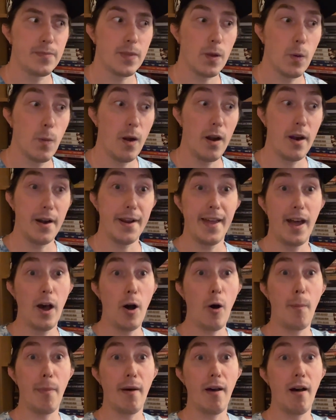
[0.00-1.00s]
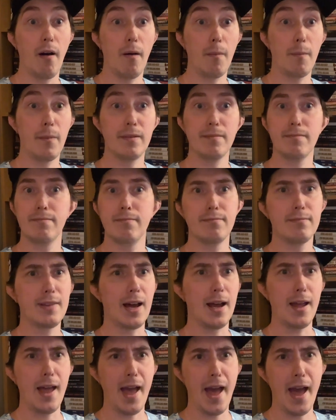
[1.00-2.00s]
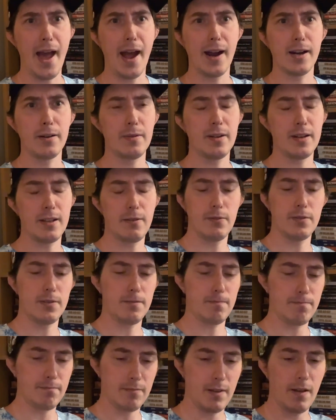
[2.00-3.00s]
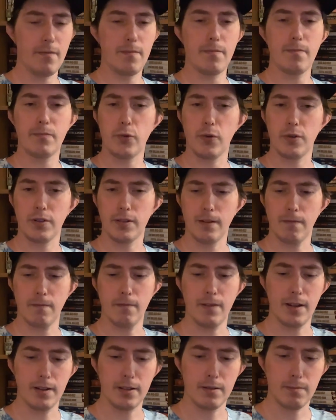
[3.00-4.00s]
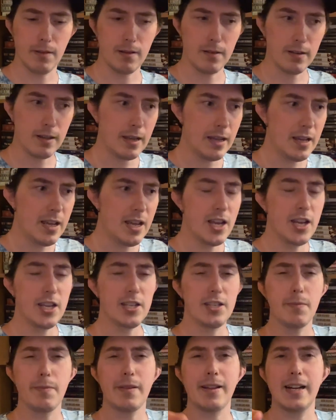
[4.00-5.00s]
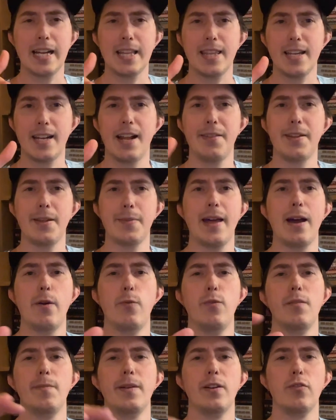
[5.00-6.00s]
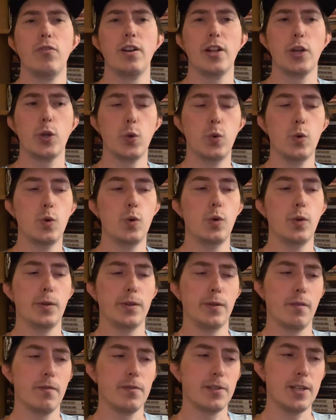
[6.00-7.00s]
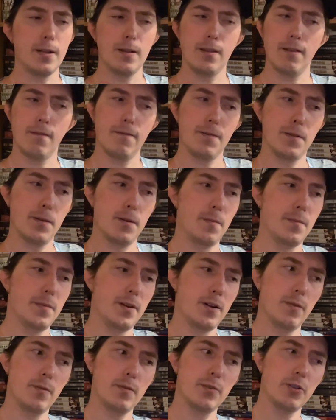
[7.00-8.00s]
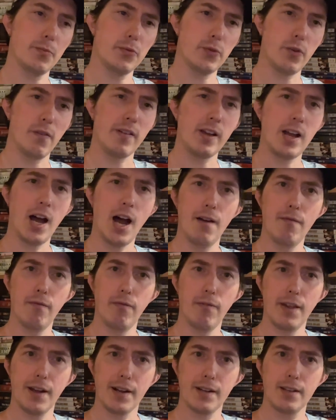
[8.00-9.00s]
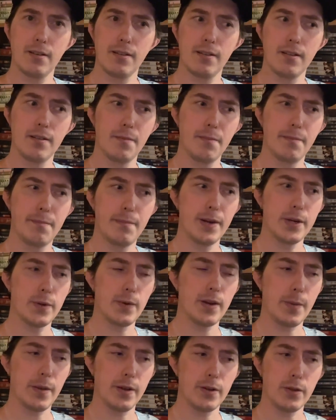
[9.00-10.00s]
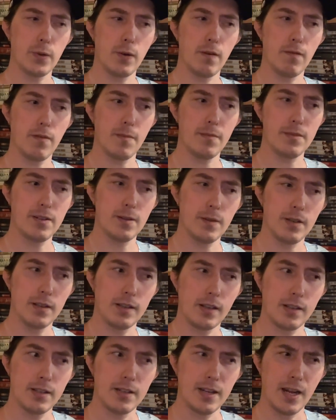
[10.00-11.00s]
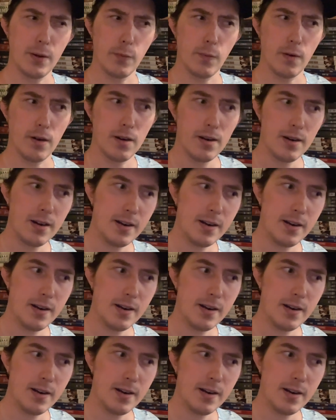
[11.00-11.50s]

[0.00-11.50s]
wanted to help out, but not act, but he was, of course, convinced, but something like that. I think that would have been really cool to have seen in the film, you know, some sort of conflict between the two of them to the extent where